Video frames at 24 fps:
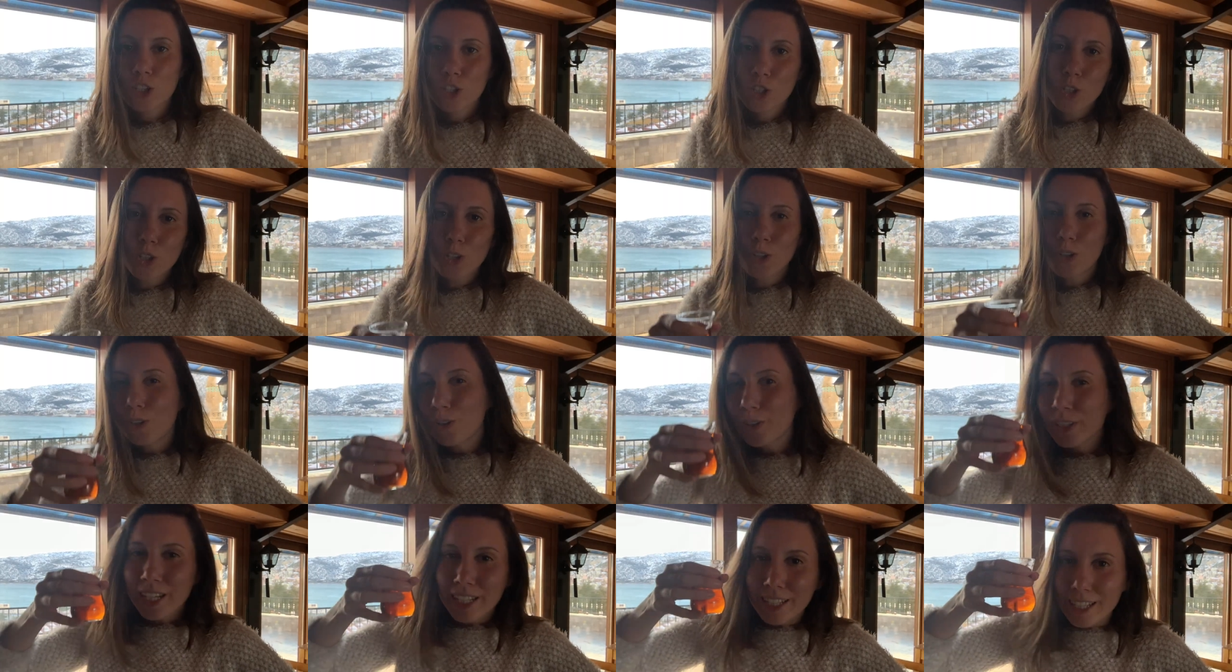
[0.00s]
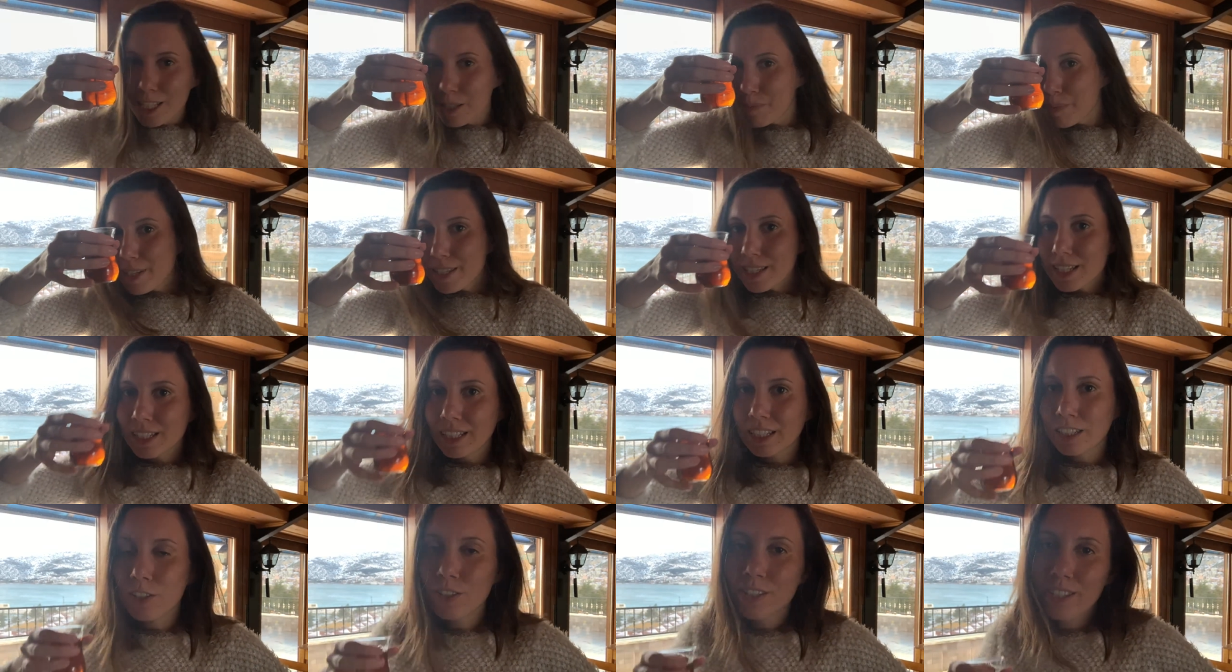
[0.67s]
So yeah, that's
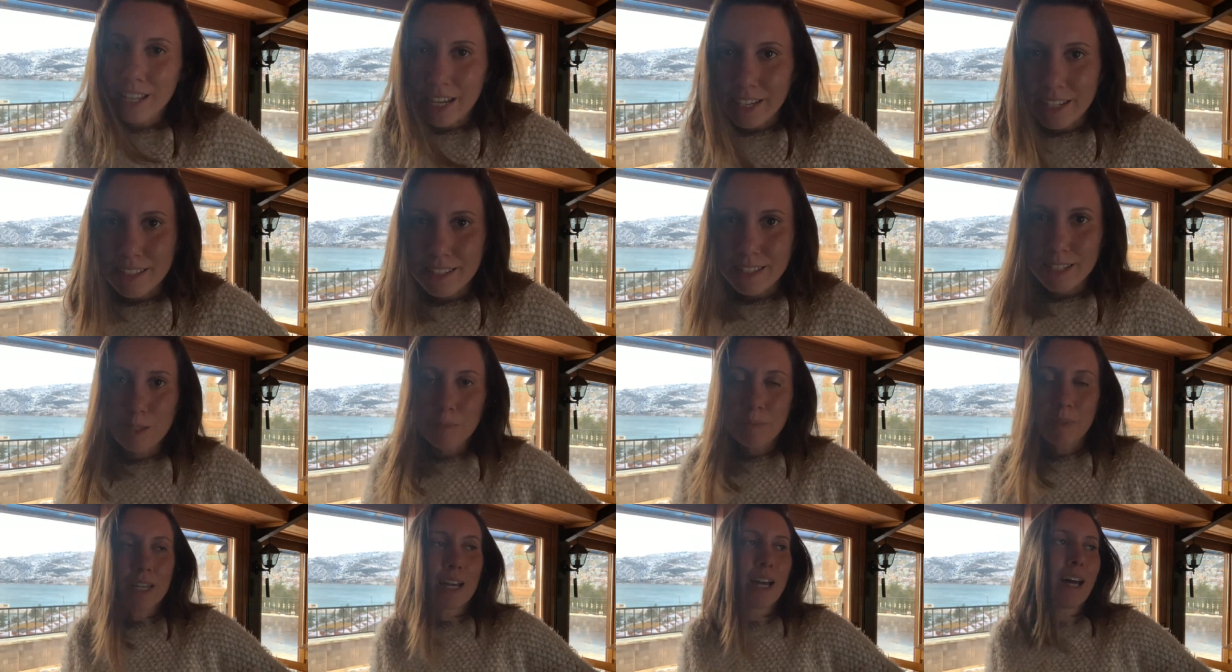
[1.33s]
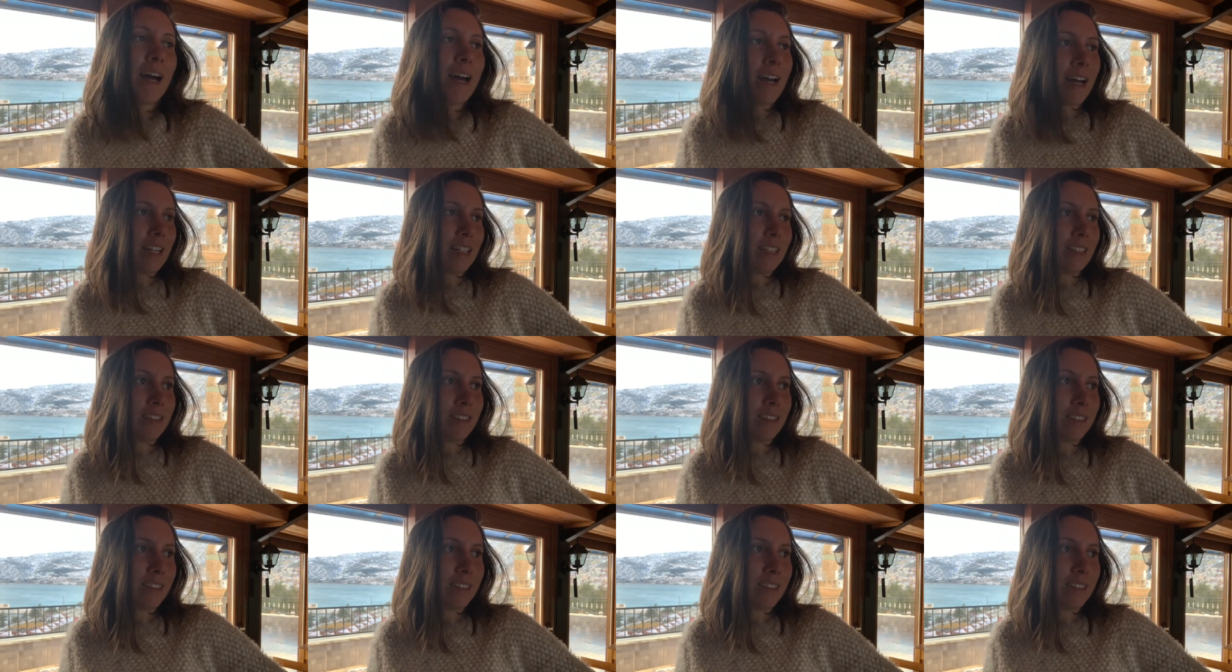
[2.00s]
basically the science behind